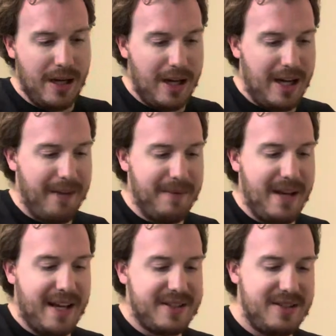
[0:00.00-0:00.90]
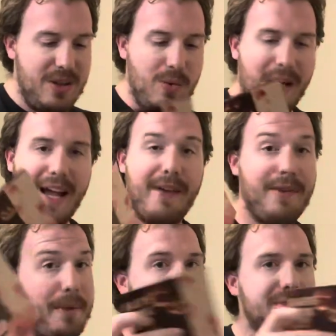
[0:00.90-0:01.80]
Up next, you have a
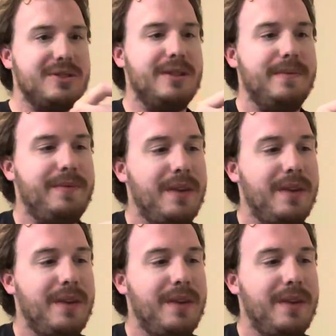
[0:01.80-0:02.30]
poster.